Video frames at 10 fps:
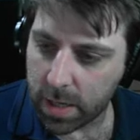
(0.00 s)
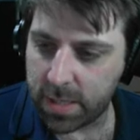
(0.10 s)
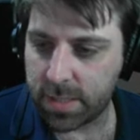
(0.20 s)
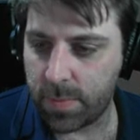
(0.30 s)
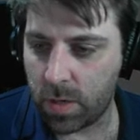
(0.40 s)

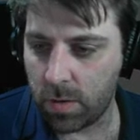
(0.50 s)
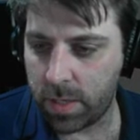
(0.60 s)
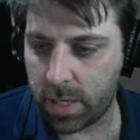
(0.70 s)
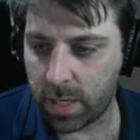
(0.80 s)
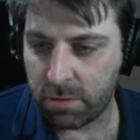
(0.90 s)
Because I'm not
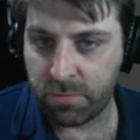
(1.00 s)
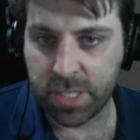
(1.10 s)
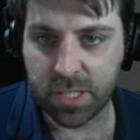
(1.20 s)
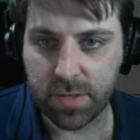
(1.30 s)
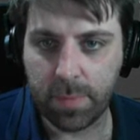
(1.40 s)
looking at
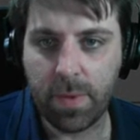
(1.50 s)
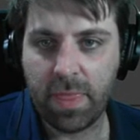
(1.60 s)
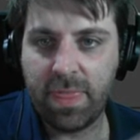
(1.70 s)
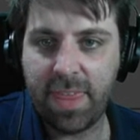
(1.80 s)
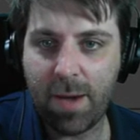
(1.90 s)
Restream.
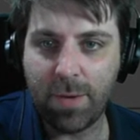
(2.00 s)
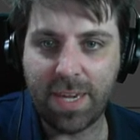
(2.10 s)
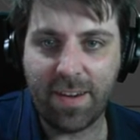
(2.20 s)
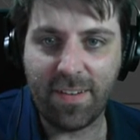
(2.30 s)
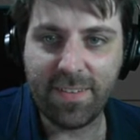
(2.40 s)
There we
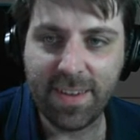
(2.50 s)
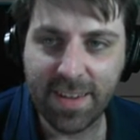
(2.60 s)
go.